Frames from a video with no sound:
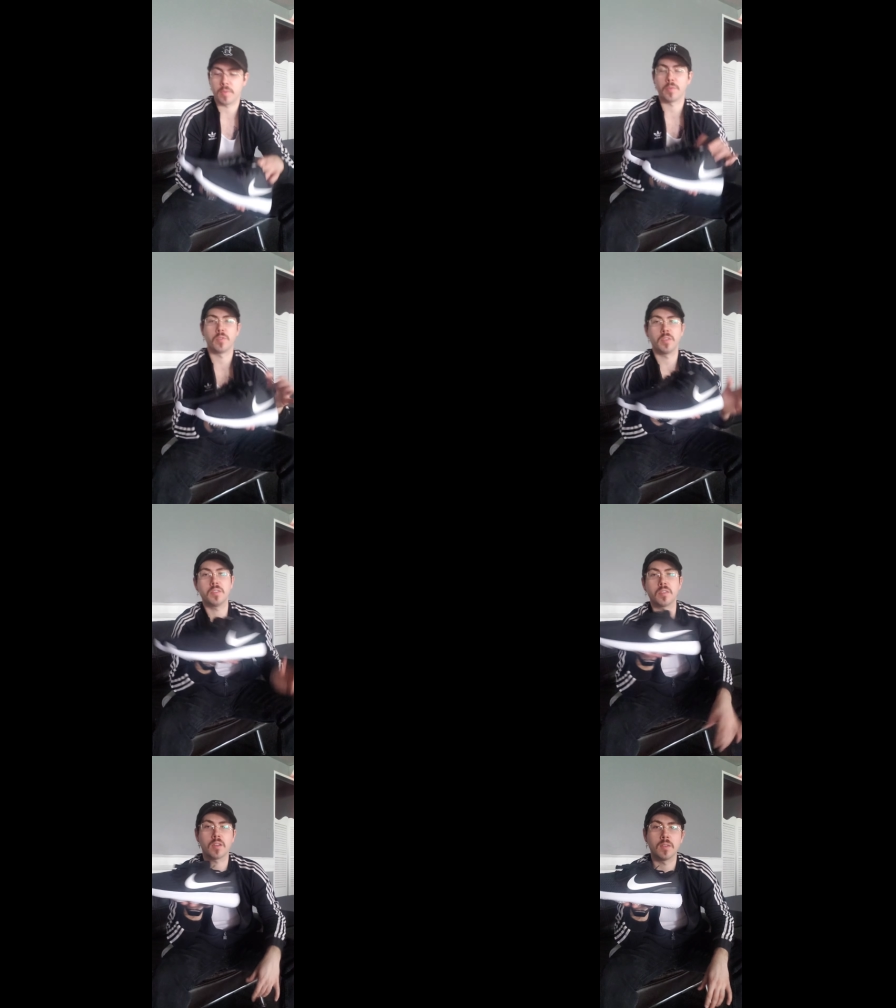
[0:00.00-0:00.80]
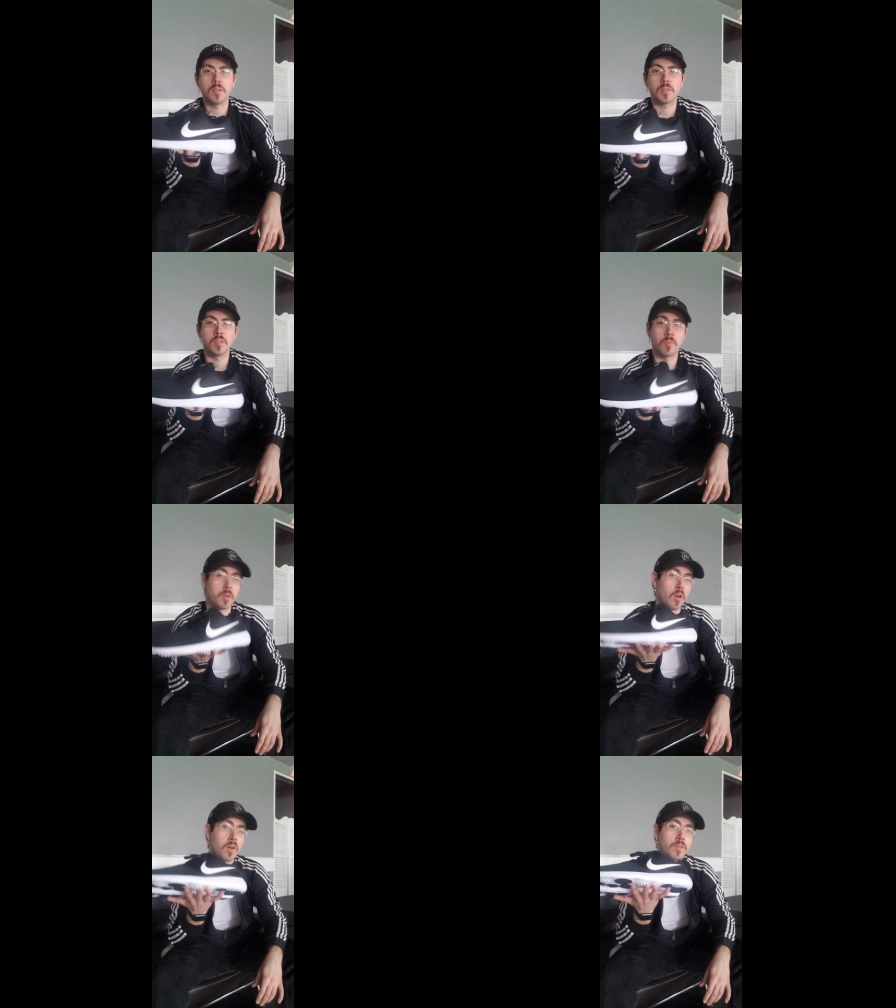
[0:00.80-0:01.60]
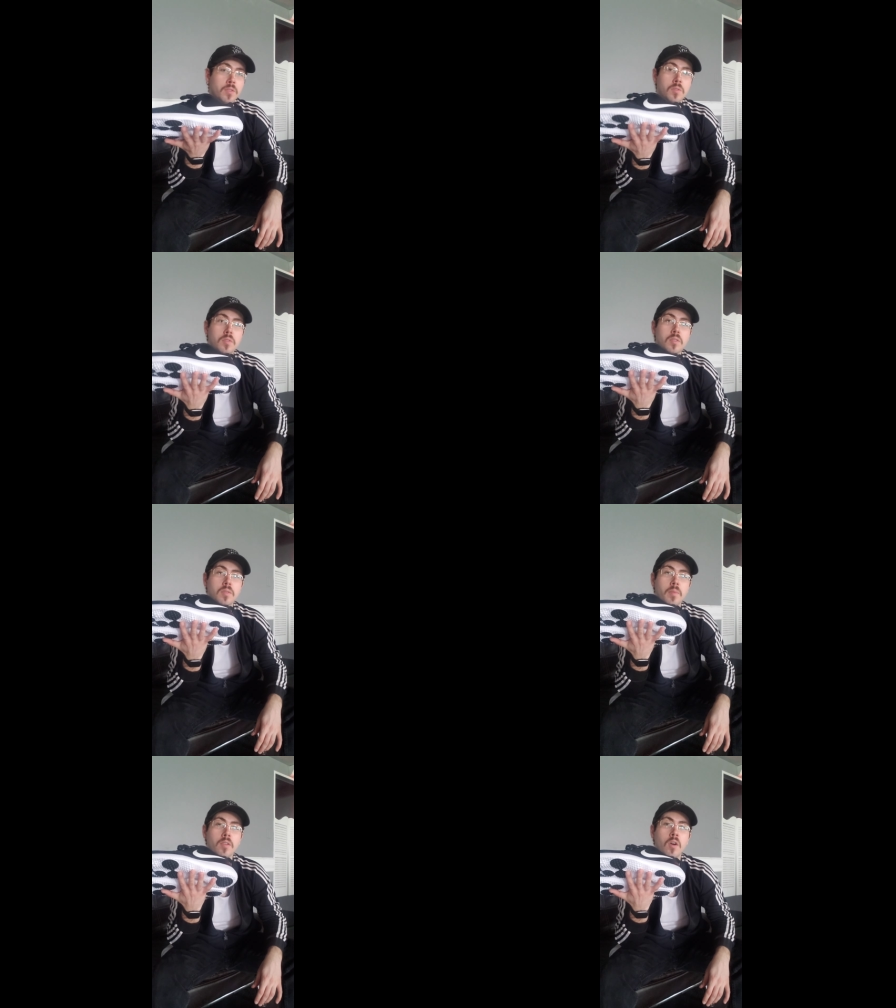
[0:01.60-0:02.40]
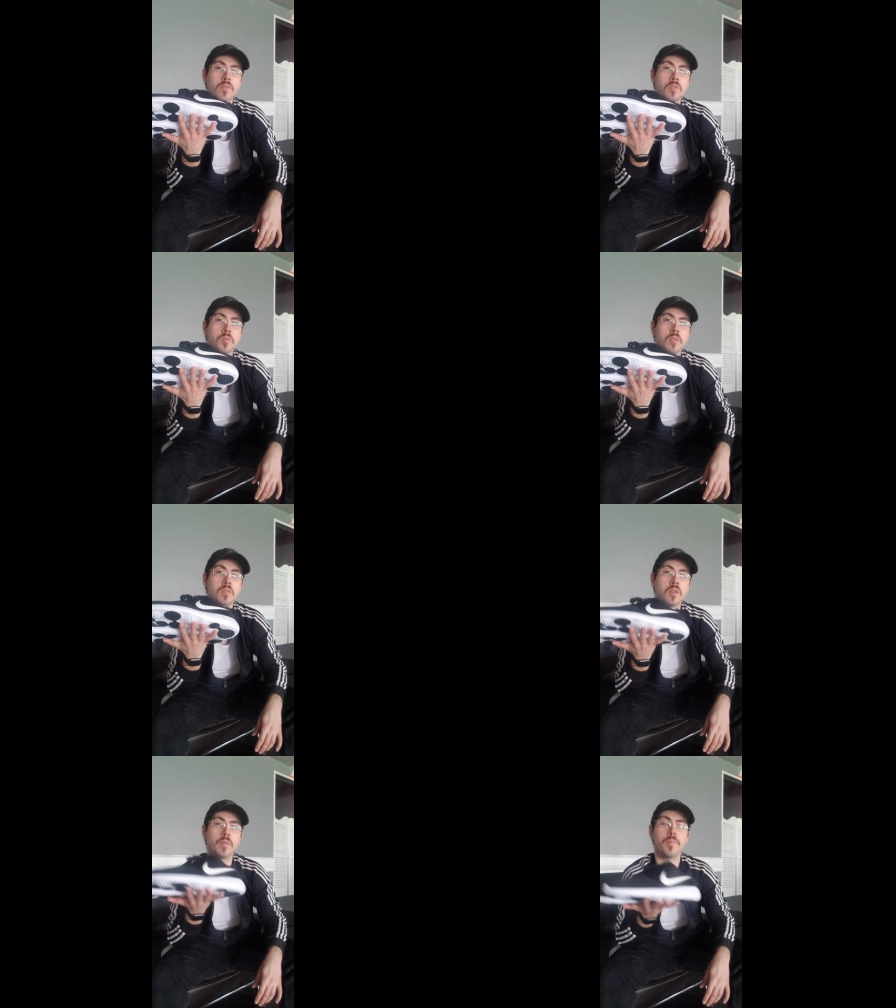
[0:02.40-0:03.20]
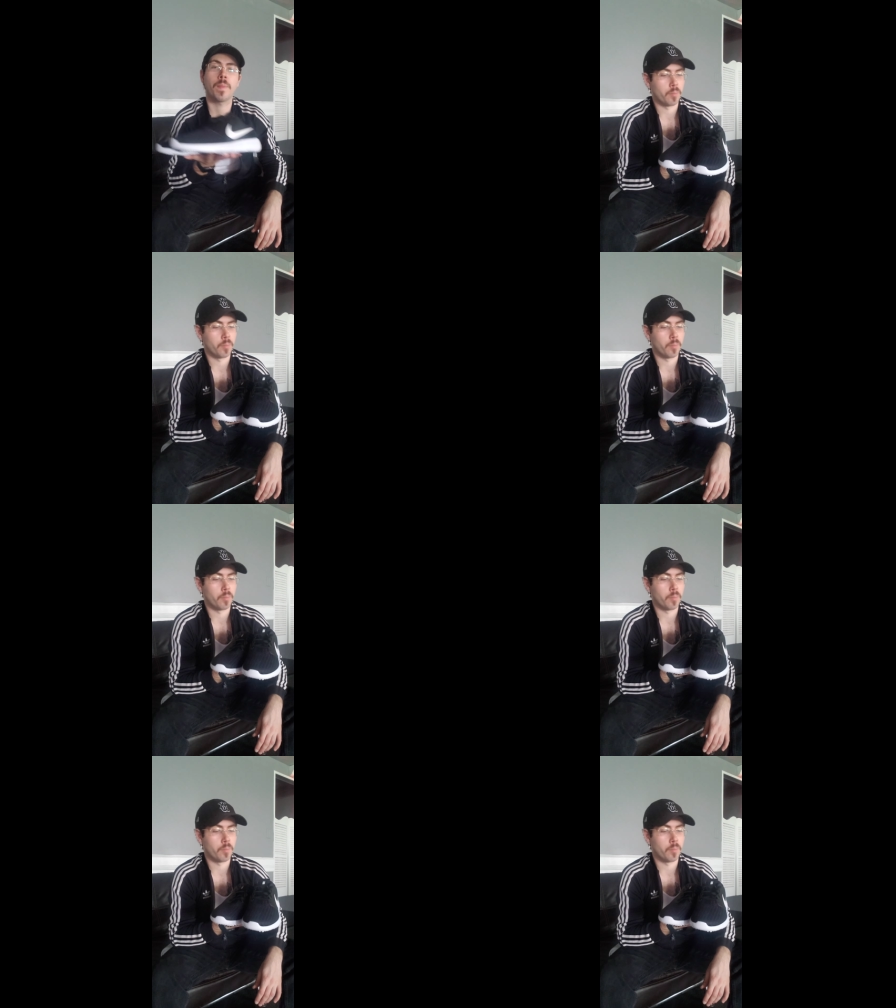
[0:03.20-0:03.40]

They're for these suckers. These are my golf shoes, my golf shoes this year.